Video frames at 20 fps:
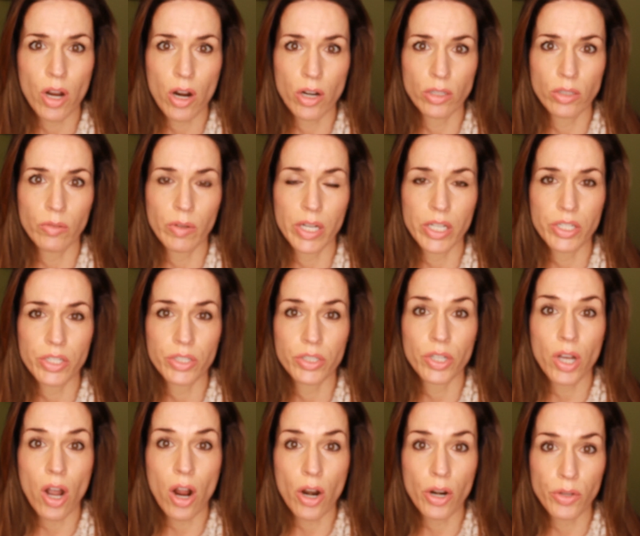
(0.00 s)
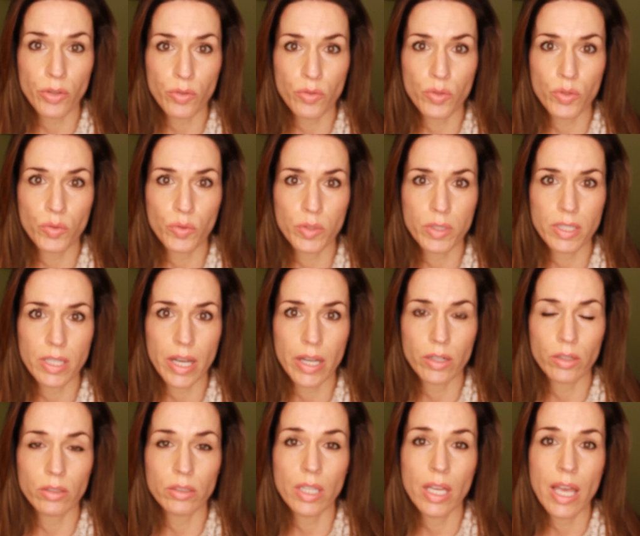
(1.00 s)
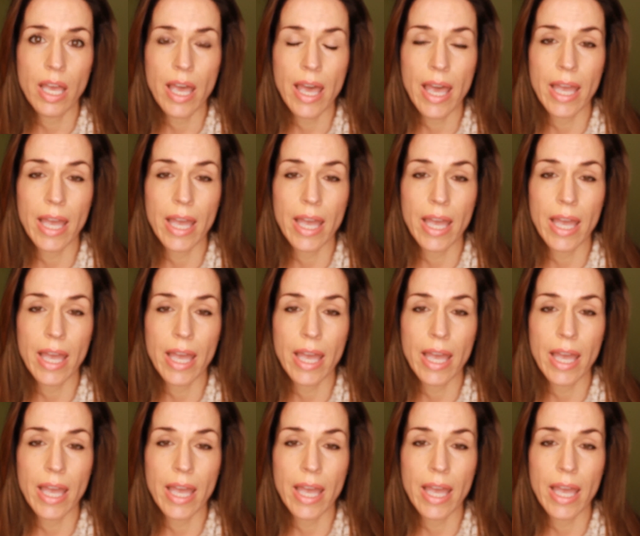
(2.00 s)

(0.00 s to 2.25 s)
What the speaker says: hard question, are you suicidal,